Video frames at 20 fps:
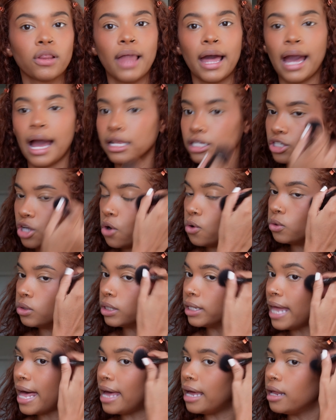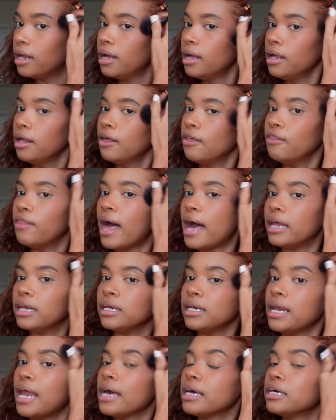Like I don't let that
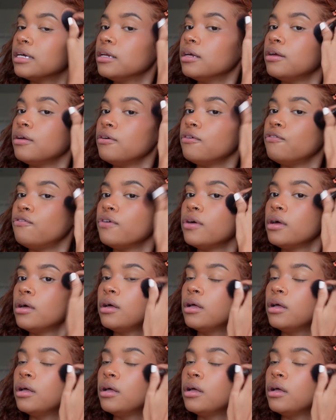negative